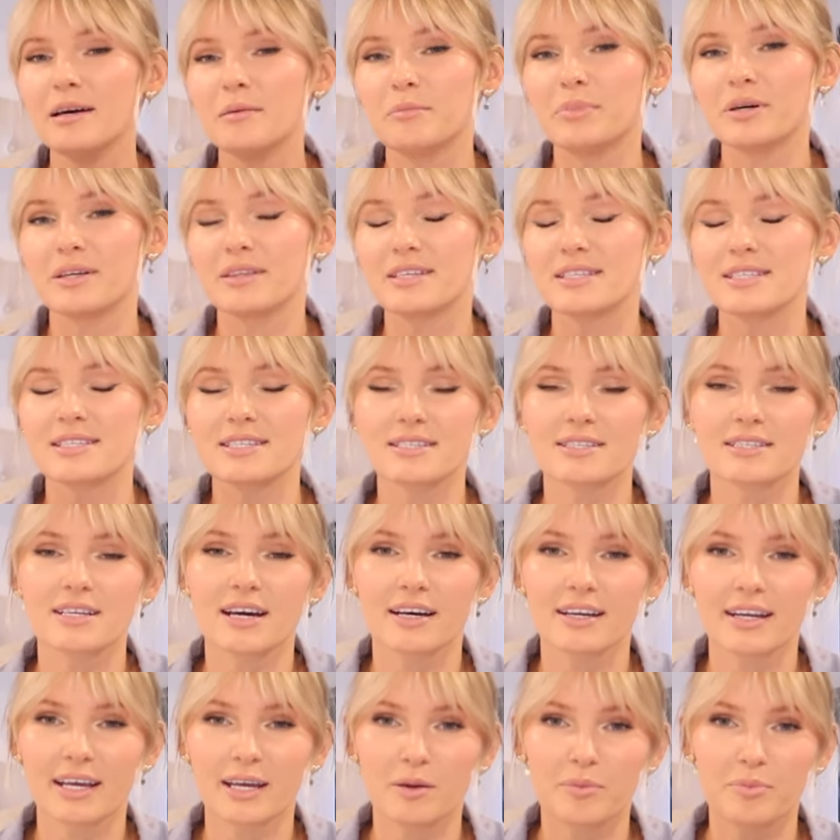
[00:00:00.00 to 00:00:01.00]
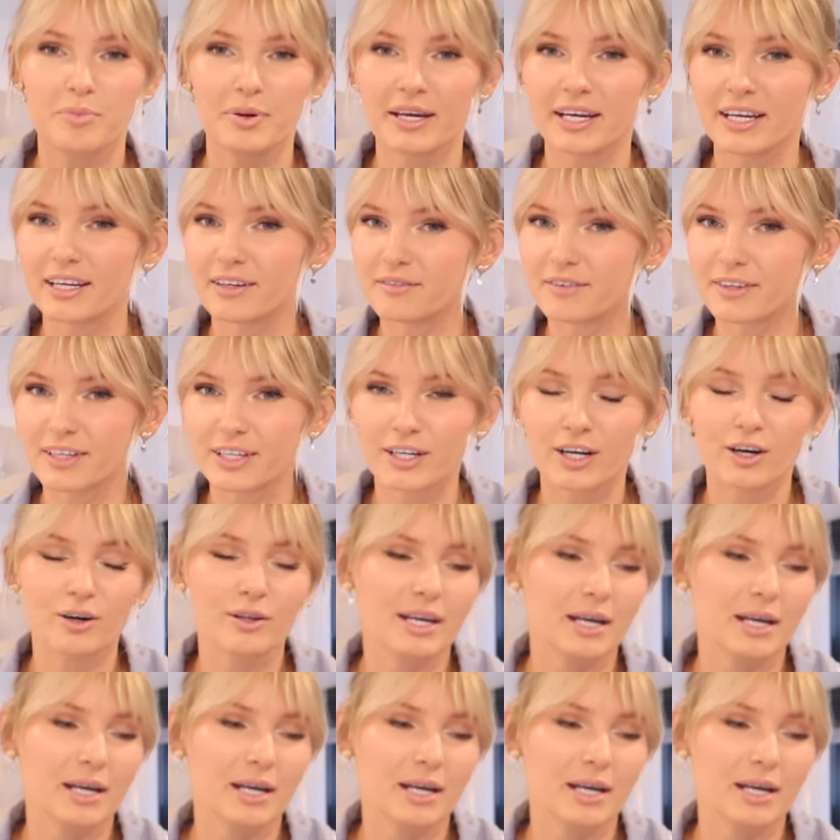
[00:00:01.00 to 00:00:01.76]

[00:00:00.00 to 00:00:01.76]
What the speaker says: but this is not a paid video.